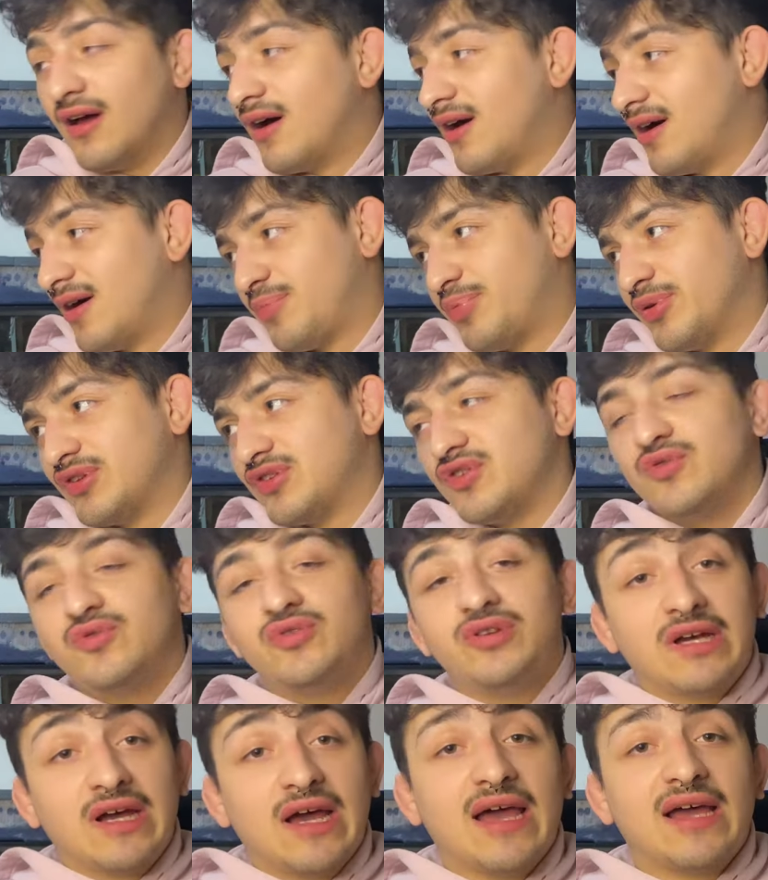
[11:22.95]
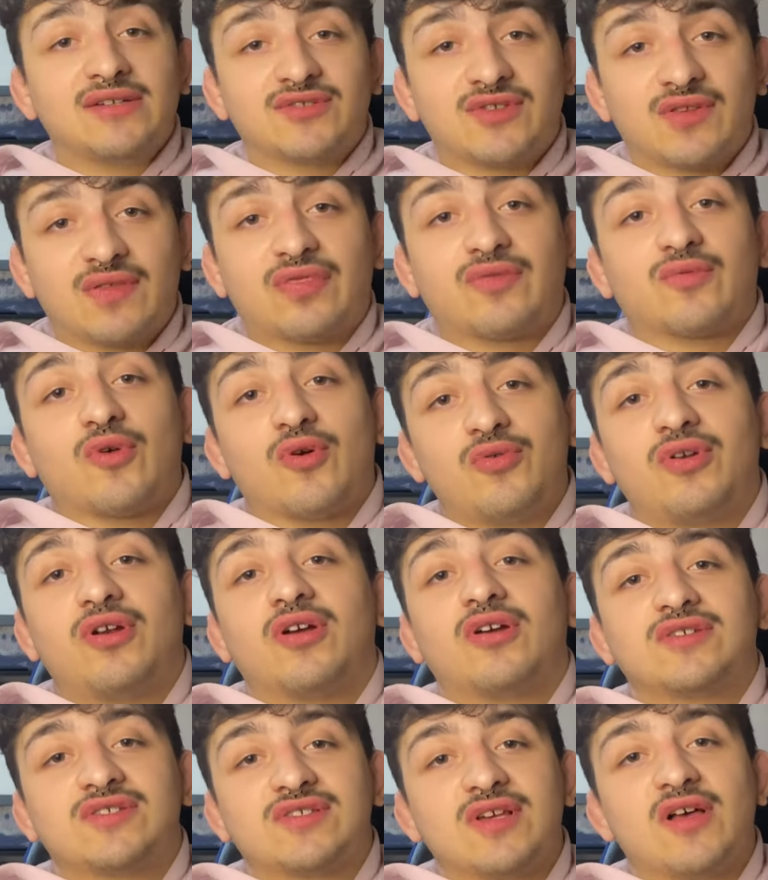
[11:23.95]
uh, Petunia has thrown
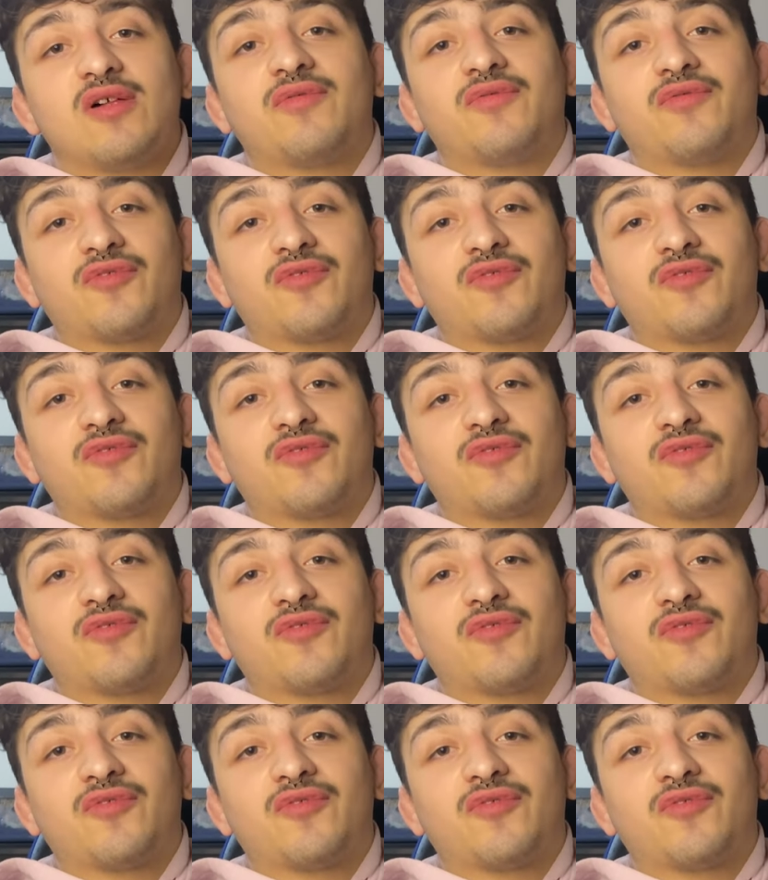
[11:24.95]
herself